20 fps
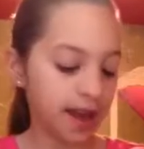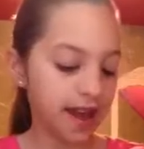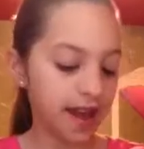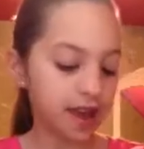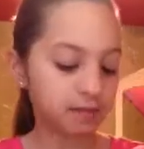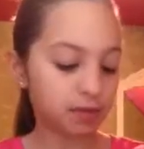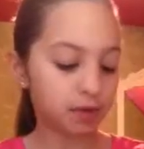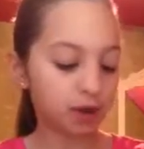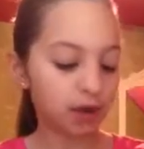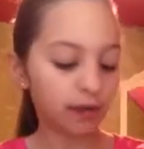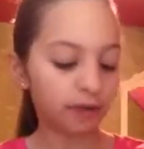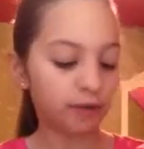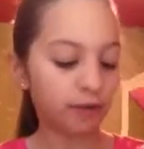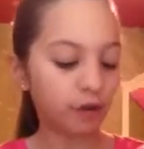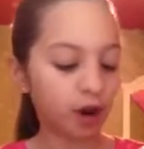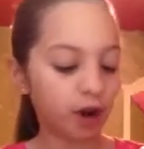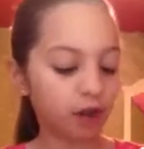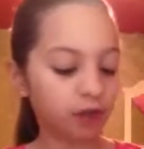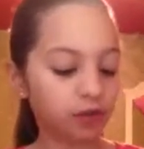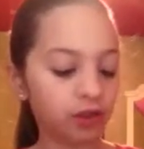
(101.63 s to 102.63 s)

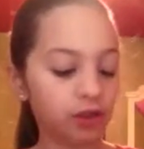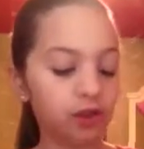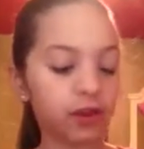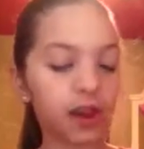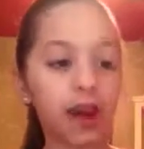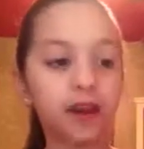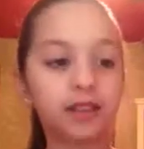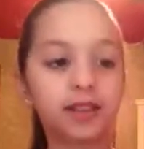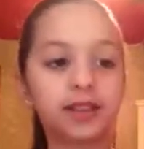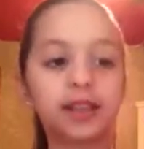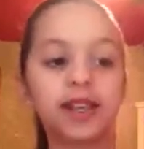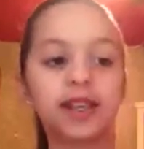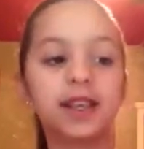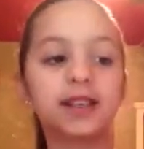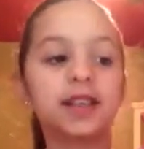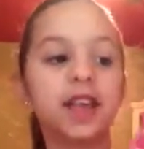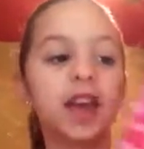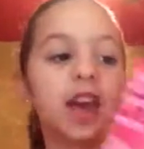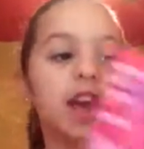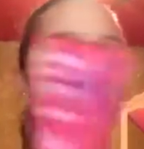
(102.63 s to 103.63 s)
8.4 fluid
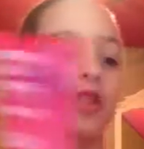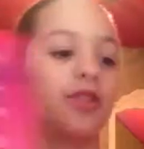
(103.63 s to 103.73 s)
ounces.